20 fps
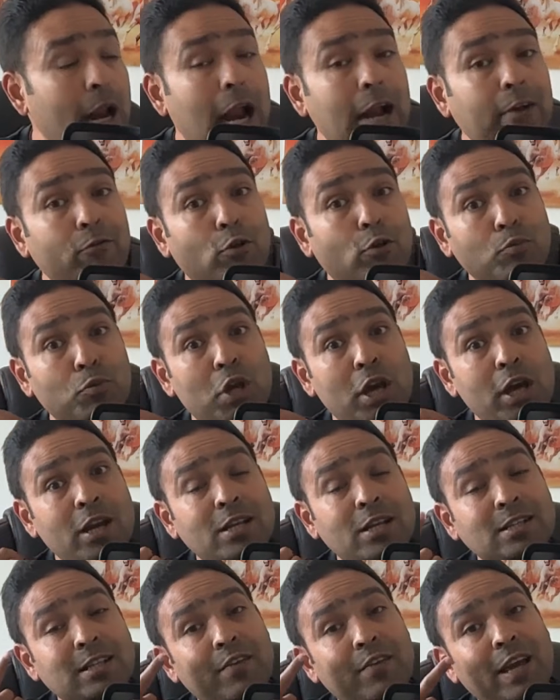and from there
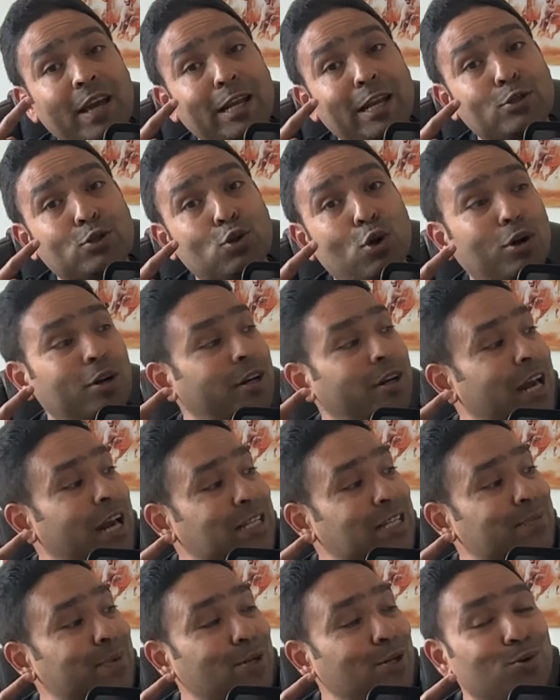he's giving an exalted
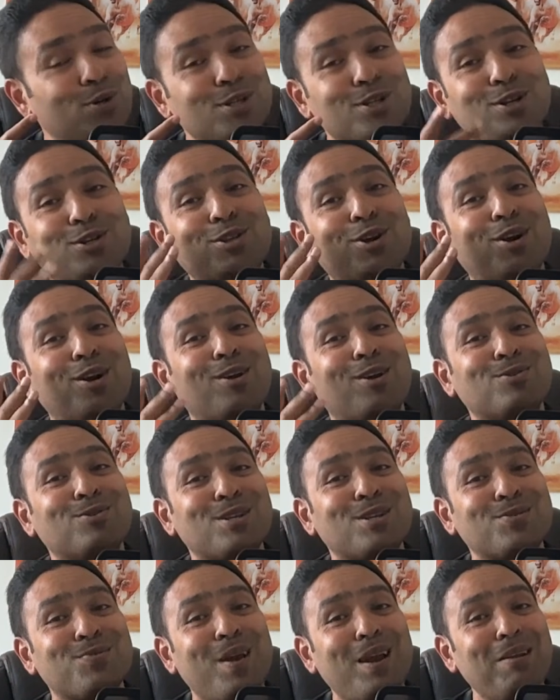aspect towards your third house
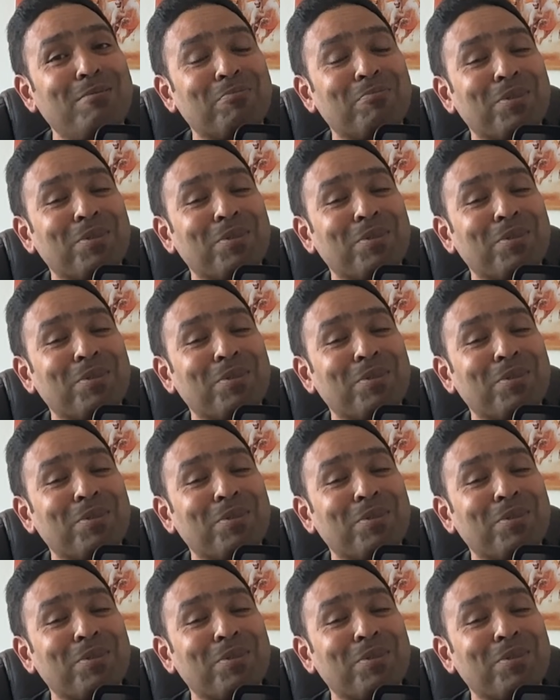as well.